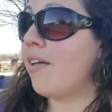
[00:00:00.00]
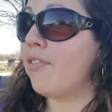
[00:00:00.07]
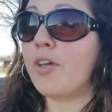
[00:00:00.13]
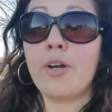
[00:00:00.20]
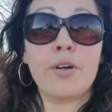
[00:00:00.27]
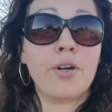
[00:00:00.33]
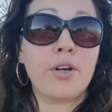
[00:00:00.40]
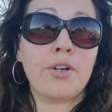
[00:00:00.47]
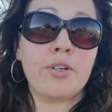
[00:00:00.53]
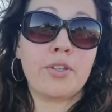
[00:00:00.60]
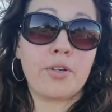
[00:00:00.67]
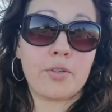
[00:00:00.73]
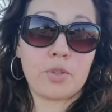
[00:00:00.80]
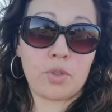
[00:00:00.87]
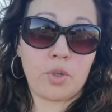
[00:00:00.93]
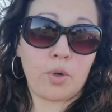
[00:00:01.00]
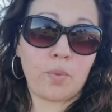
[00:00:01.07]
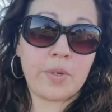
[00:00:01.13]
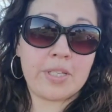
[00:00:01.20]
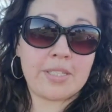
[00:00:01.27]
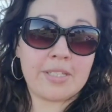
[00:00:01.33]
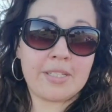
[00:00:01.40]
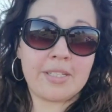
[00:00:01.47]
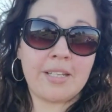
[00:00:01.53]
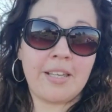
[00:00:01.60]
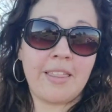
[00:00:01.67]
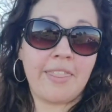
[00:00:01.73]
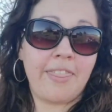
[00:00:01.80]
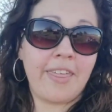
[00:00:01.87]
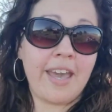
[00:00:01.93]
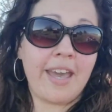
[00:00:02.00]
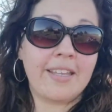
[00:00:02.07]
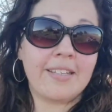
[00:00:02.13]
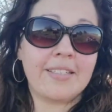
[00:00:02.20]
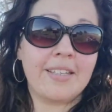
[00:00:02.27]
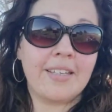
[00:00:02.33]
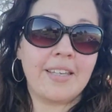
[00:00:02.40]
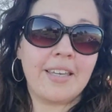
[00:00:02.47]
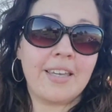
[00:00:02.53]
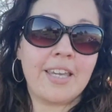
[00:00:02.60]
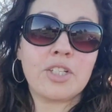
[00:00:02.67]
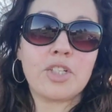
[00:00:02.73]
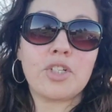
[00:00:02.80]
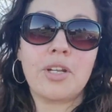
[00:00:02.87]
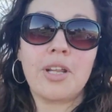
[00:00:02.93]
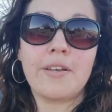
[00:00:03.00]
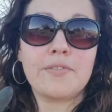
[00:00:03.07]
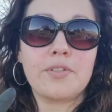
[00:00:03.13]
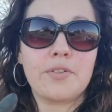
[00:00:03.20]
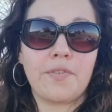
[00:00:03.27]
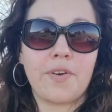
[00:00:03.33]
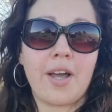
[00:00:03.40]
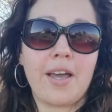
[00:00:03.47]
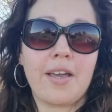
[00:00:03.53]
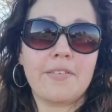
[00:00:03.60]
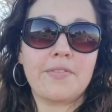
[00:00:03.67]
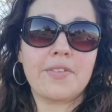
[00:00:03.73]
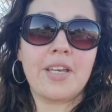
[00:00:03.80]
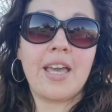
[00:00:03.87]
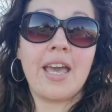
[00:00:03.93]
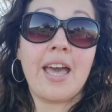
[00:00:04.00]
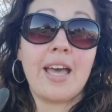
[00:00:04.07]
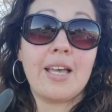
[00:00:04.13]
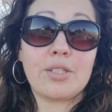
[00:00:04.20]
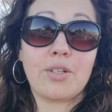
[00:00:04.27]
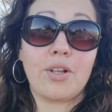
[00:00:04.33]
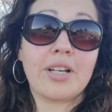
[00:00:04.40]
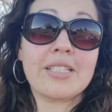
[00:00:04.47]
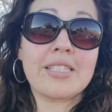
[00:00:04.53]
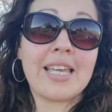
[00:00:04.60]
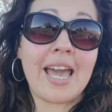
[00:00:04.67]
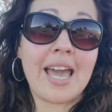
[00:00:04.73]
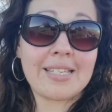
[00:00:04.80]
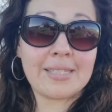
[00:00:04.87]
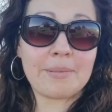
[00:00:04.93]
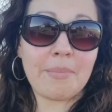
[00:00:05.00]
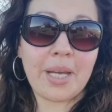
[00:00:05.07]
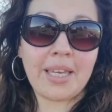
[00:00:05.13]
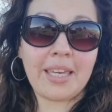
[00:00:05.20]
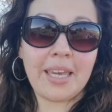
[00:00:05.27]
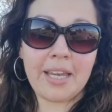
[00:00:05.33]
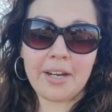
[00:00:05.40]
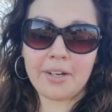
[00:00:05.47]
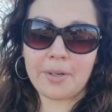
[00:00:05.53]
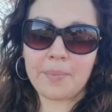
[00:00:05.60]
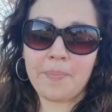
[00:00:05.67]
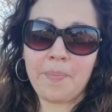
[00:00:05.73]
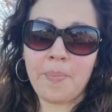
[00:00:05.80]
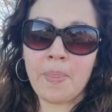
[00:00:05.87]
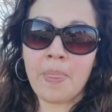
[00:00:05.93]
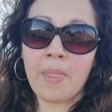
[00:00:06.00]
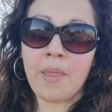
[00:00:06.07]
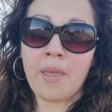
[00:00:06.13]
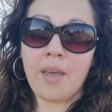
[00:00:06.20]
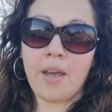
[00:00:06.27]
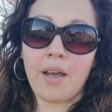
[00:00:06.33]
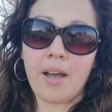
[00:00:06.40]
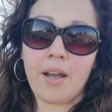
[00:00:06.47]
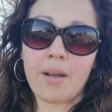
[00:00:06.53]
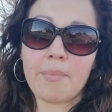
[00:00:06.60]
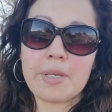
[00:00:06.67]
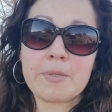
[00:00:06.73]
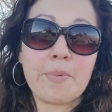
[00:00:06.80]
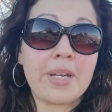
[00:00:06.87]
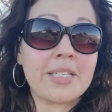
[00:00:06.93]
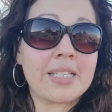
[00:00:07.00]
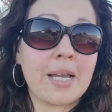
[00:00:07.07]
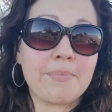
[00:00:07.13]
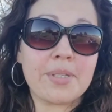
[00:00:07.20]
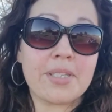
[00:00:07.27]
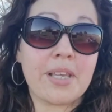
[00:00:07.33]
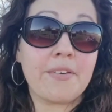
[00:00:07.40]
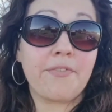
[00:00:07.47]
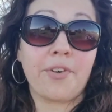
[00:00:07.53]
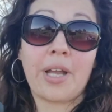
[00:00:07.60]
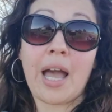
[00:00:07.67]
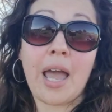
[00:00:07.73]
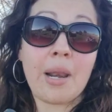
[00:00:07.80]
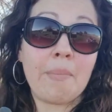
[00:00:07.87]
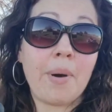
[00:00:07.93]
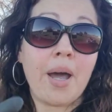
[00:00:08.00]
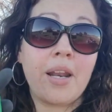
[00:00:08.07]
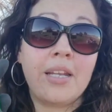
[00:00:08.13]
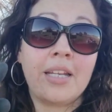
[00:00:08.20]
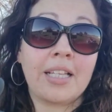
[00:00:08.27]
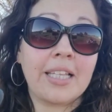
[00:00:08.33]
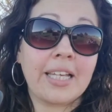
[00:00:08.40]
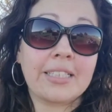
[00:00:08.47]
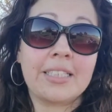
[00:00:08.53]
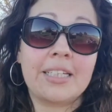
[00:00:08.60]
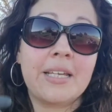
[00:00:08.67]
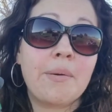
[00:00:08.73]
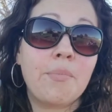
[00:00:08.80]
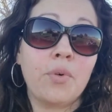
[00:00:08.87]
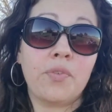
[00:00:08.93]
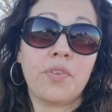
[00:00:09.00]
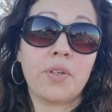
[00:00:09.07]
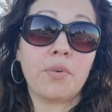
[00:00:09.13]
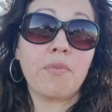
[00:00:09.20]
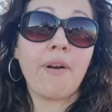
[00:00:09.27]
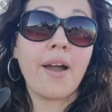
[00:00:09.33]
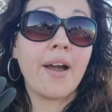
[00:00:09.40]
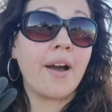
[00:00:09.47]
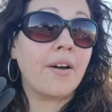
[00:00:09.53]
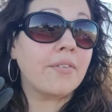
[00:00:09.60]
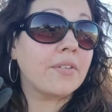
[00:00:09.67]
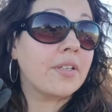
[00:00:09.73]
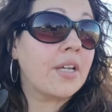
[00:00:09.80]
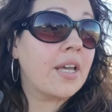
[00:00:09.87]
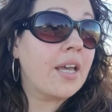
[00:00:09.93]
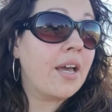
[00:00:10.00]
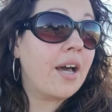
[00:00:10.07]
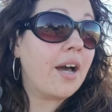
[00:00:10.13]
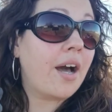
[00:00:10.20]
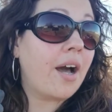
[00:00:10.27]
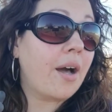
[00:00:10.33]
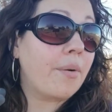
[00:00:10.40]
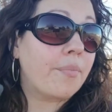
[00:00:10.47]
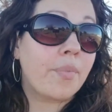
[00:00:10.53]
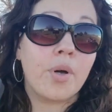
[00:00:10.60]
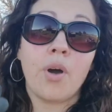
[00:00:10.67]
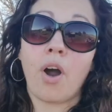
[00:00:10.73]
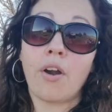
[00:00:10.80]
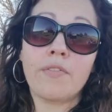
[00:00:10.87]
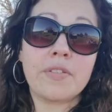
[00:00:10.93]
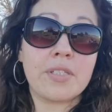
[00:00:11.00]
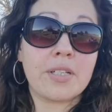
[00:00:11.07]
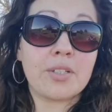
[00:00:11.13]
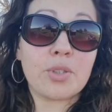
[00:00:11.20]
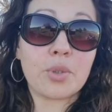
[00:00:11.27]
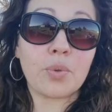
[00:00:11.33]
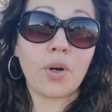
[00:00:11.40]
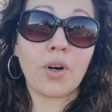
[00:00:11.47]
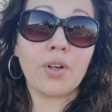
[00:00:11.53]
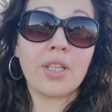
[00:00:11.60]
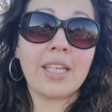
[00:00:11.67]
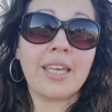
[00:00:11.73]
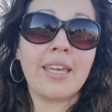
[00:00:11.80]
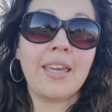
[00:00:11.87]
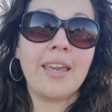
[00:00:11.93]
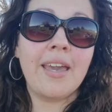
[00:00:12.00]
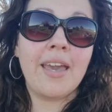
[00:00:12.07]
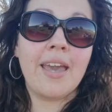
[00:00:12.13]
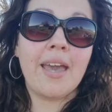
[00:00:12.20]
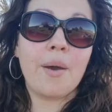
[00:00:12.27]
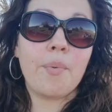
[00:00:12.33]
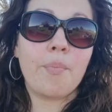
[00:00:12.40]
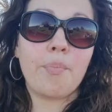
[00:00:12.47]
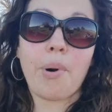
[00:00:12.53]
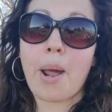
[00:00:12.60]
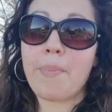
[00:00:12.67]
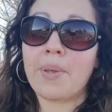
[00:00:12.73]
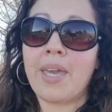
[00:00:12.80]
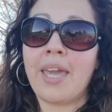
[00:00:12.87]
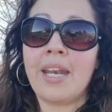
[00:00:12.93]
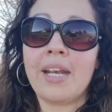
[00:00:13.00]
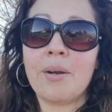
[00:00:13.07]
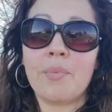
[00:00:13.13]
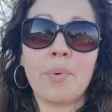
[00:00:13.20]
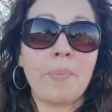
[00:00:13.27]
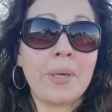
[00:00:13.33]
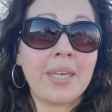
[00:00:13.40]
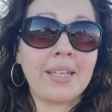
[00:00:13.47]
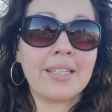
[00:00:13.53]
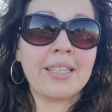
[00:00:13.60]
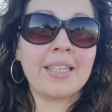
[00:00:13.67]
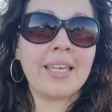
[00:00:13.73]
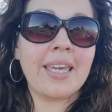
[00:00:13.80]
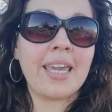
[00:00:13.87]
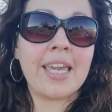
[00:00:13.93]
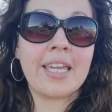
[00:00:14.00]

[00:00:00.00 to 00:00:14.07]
there's no reason that it should have survived as long as it has in my care. As many times as I've forgotten about it, neglected it, moved it around, harvested it too early, propagated it repeatedly,